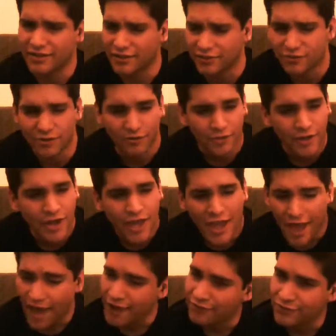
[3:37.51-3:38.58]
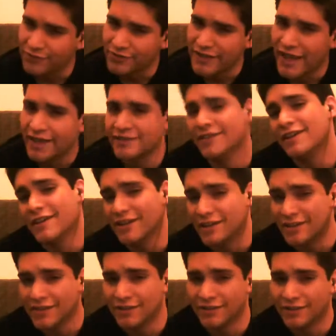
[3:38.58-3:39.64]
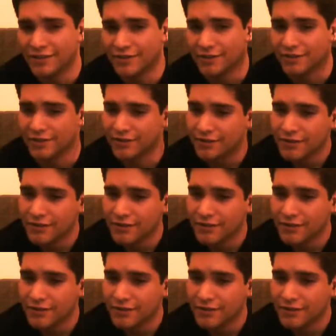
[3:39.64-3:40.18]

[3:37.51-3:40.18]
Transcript: I don't know. After that, he said,